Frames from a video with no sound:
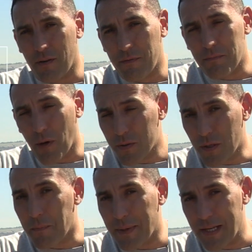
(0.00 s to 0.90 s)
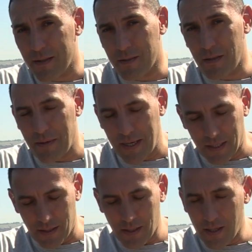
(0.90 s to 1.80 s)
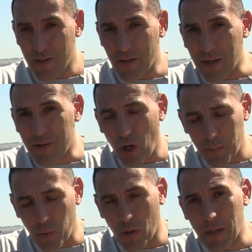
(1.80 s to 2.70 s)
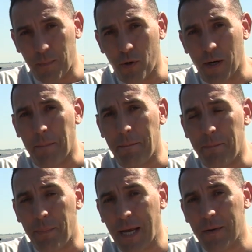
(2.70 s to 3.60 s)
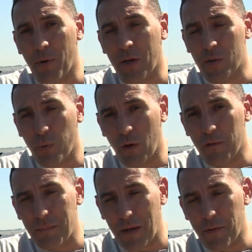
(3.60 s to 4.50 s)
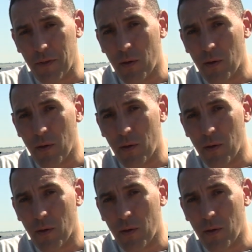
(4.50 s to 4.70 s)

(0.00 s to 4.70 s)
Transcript: of most competitors on the market, a top quality product backed by a 12-month